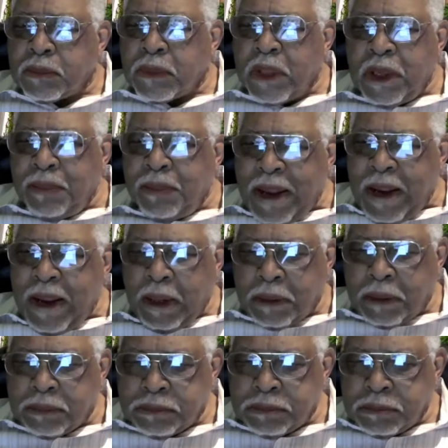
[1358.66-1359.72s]
Amen.
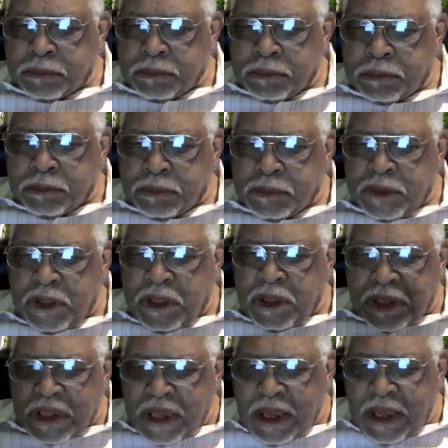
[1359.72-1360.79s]

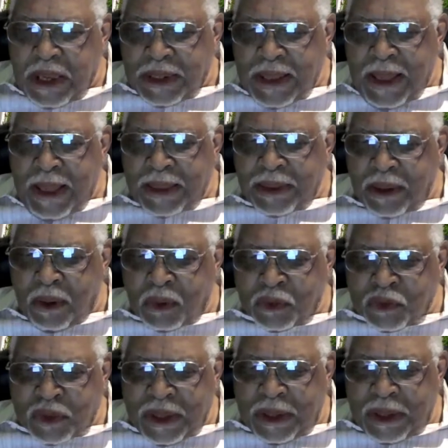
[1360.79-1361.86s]
He can't lie, y'all.
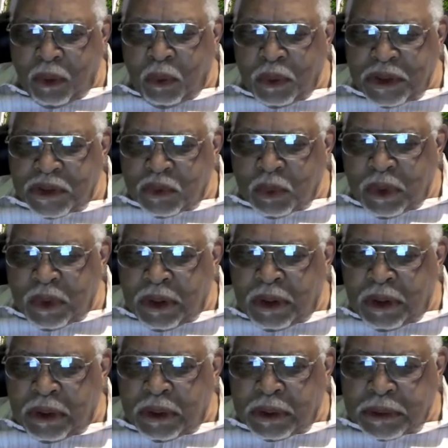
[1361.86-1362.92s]
Stand on his
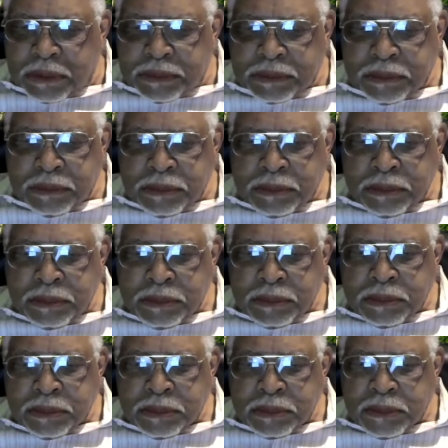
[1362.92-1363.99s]
word.
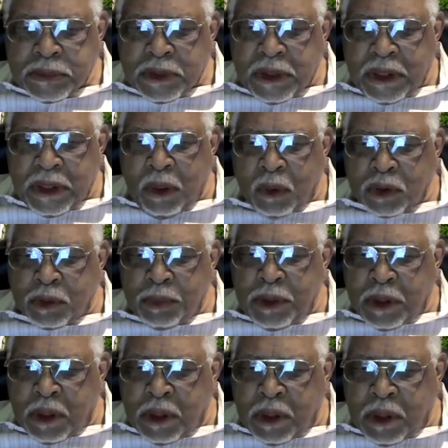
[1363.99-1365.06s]
That ought to
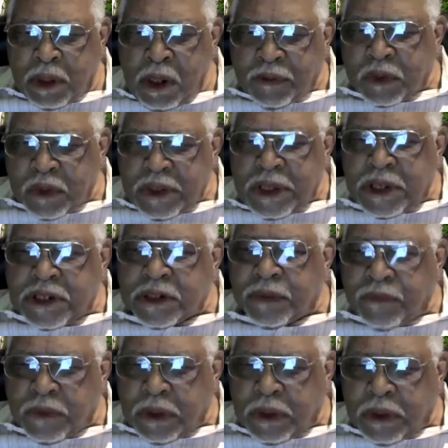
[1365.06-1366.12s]
be comforting to each
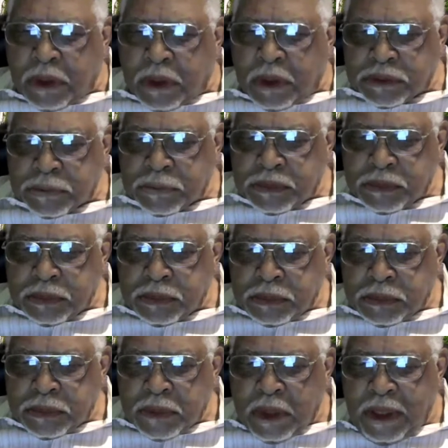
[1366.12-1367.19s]
of us.
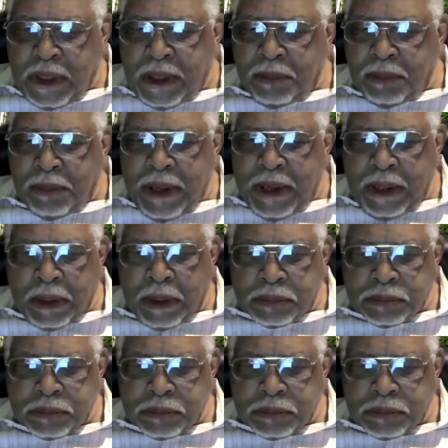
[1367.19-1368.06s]
Amen.